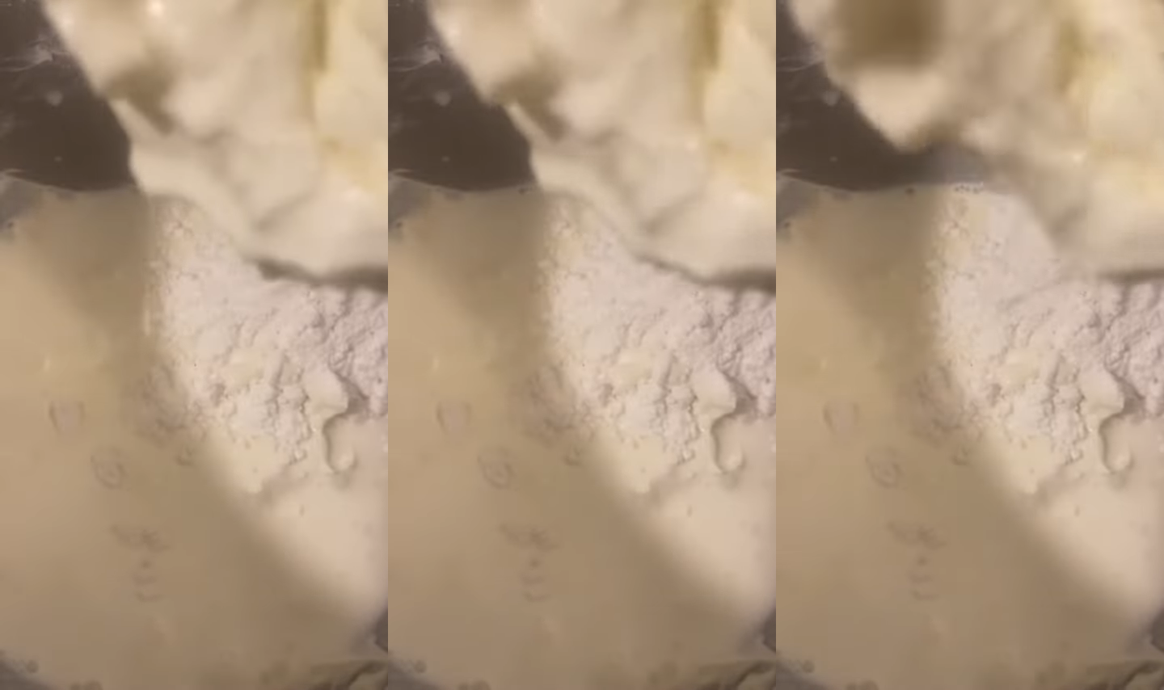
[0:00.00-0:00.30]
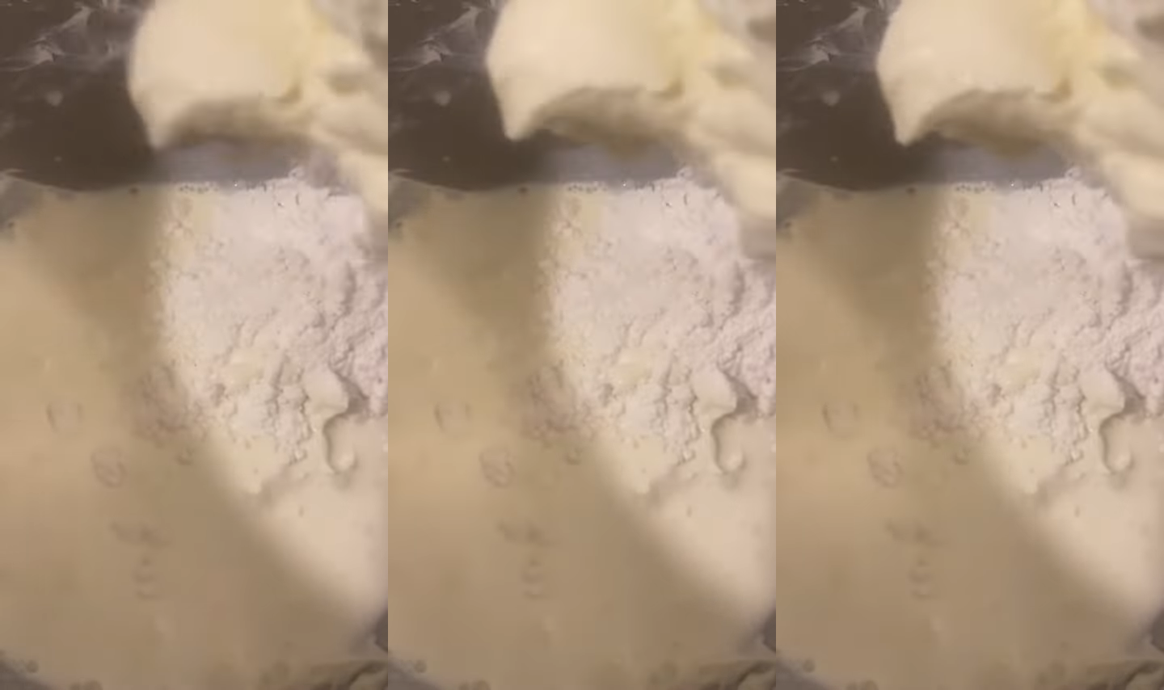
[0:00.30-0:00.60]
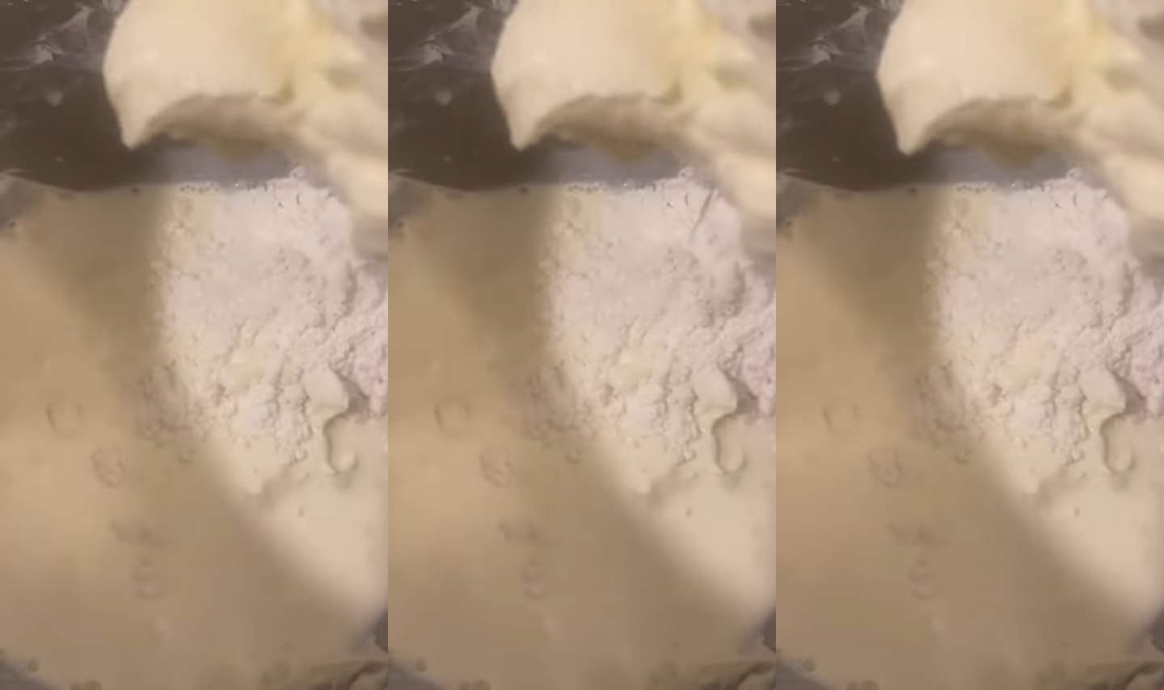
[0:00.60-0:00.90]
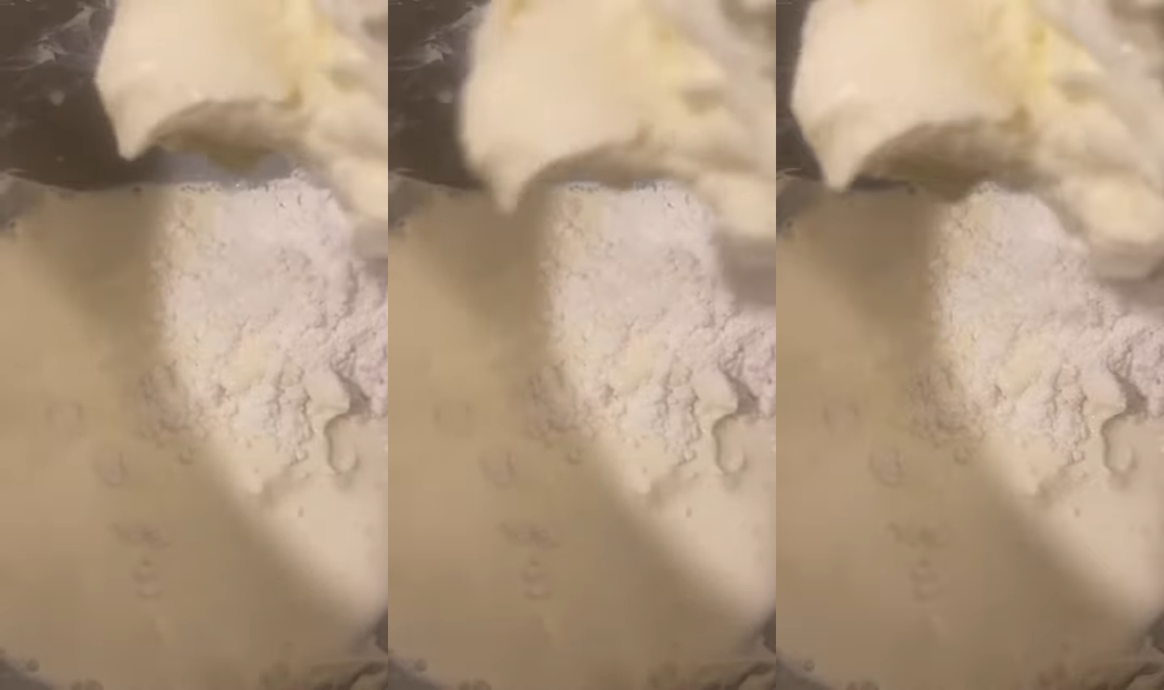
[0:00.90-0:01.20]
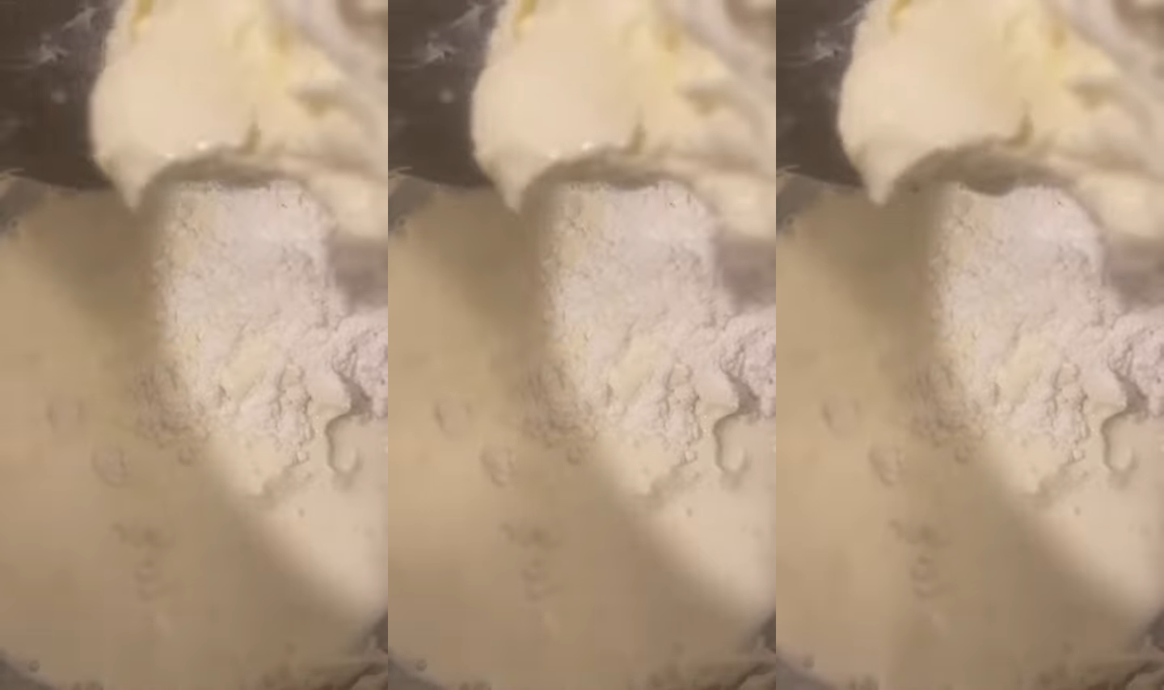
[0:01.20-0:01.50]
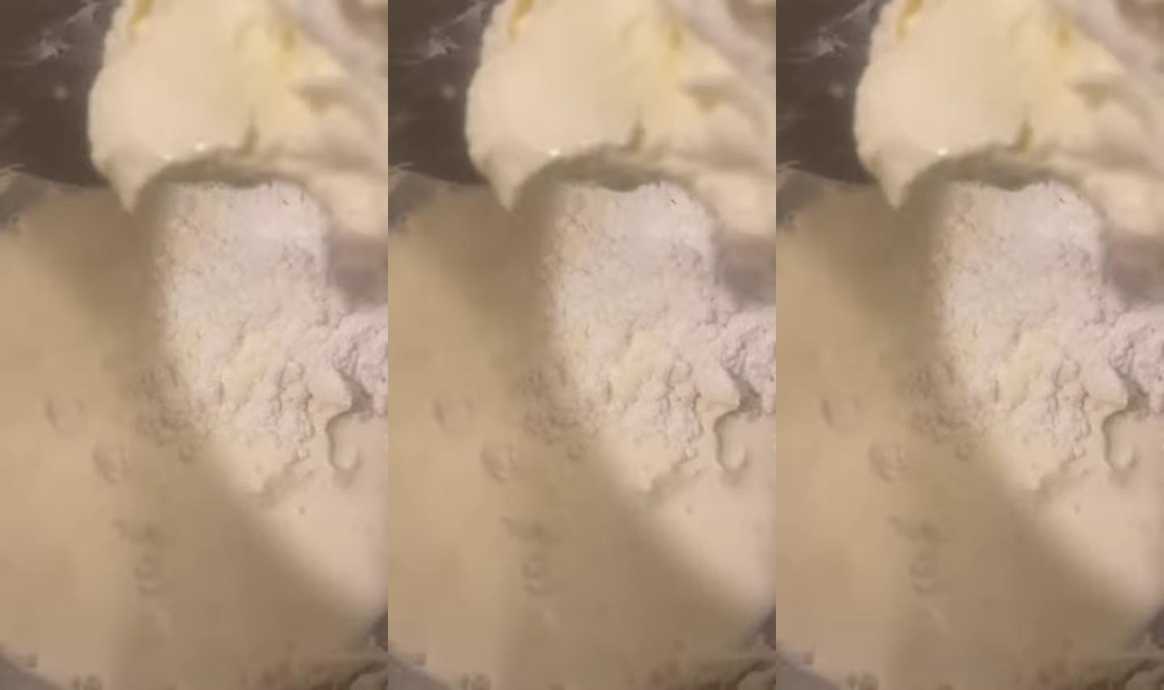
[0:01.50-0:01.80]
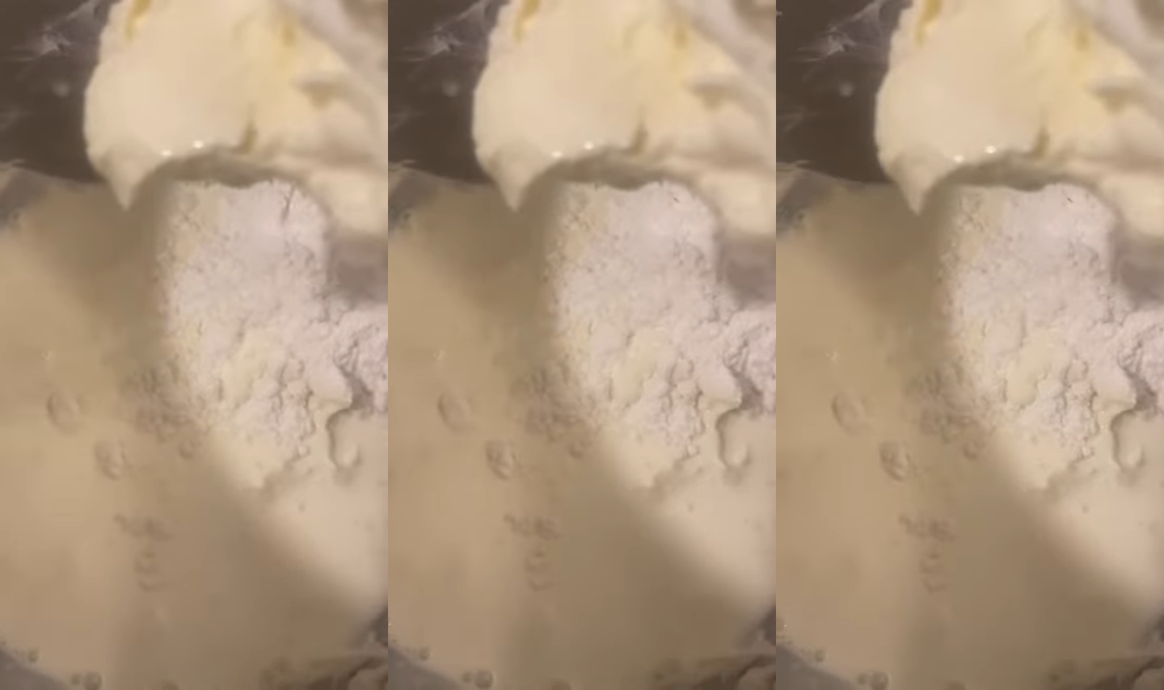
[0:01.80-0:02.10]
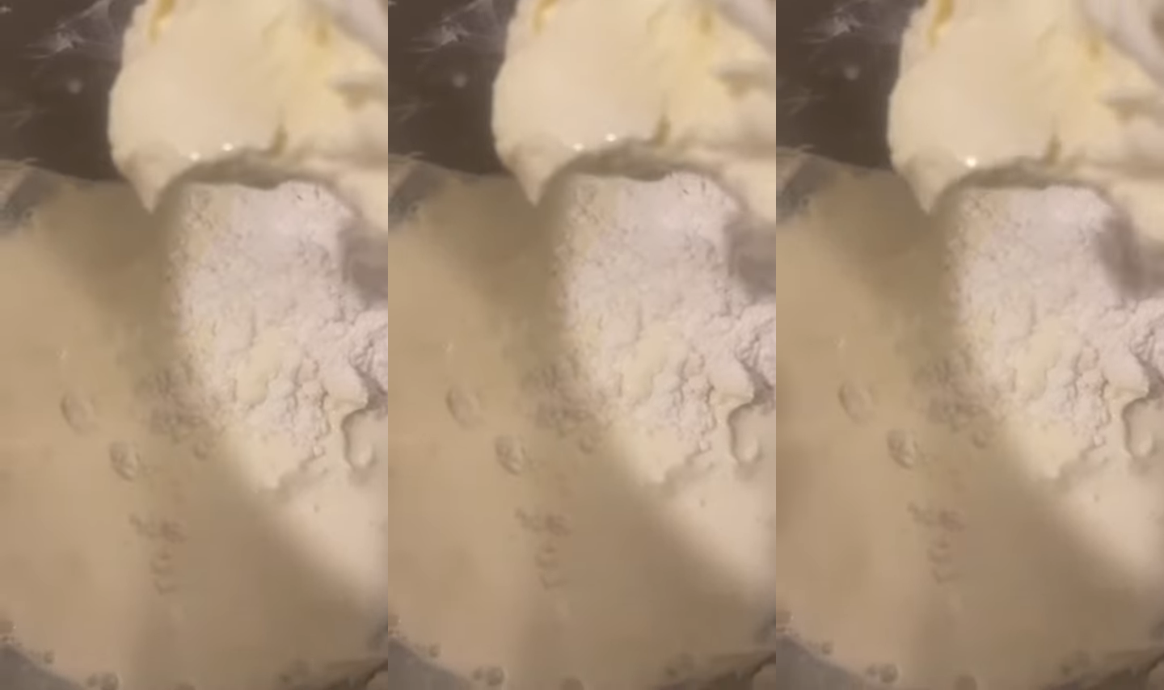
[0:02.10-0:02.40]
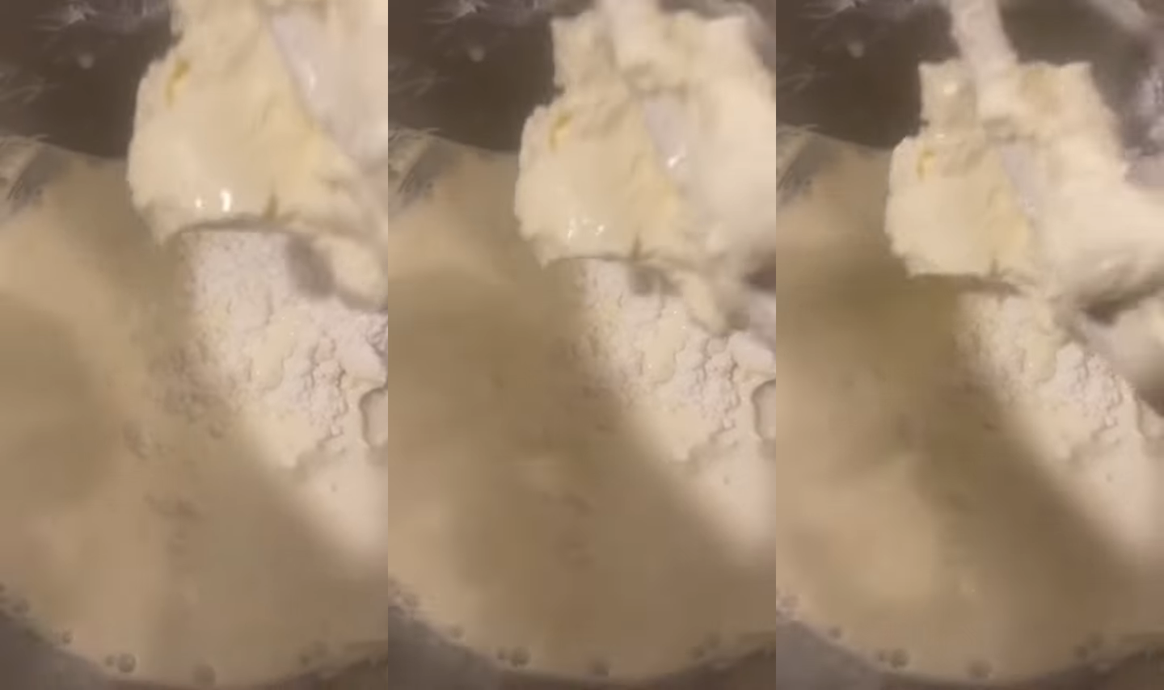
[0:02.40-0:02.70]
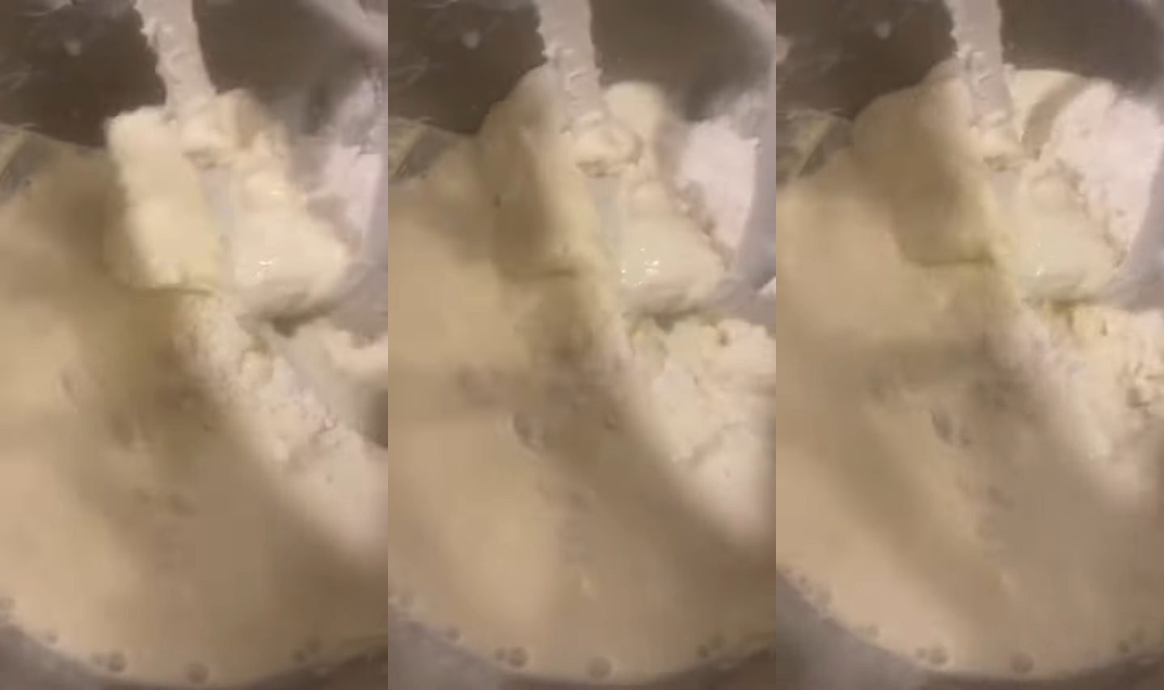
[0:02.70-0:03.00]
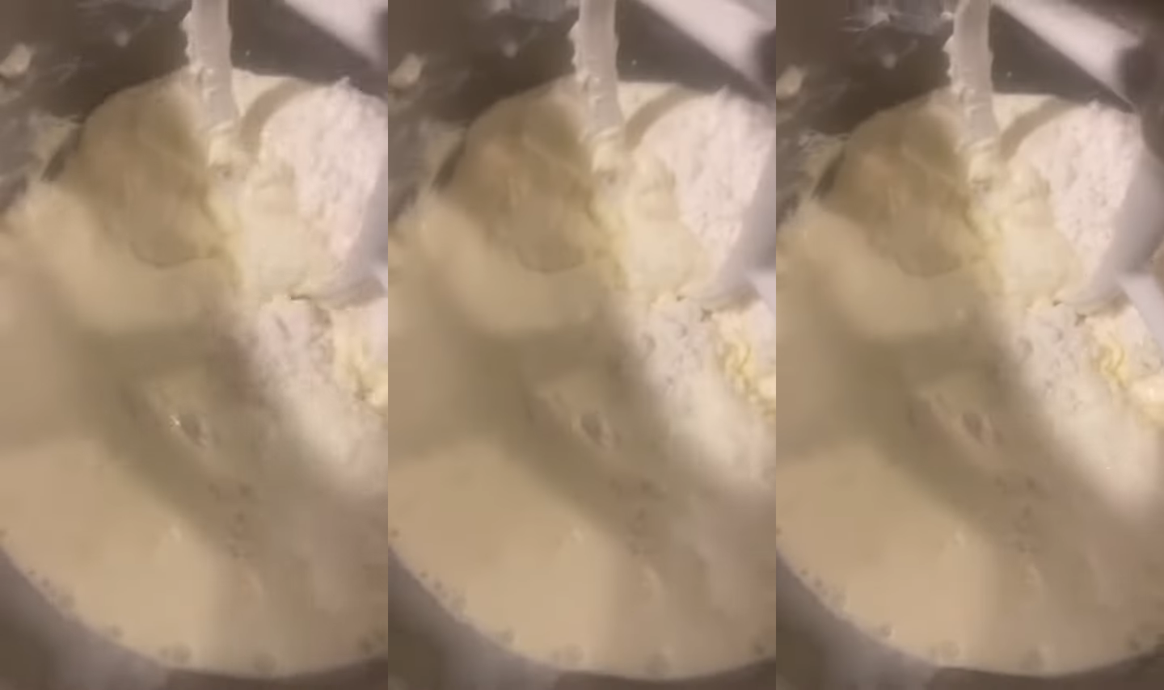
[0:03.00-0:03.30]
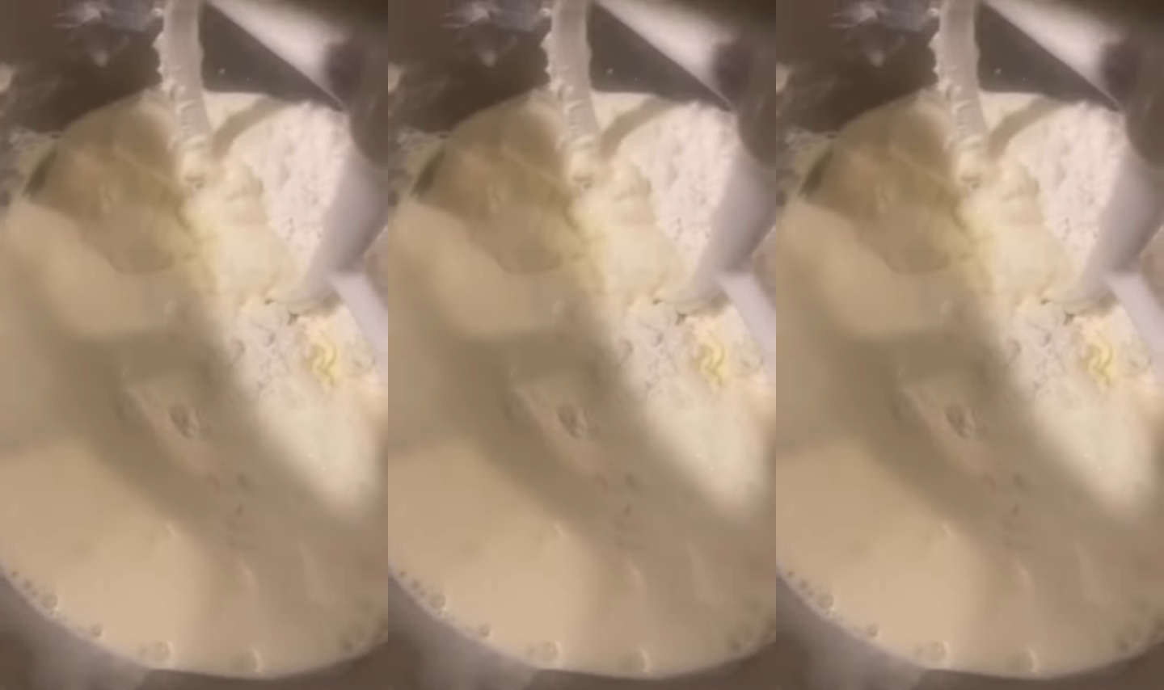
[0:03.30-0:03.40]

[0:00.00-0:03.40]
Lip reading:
(no speaker visible)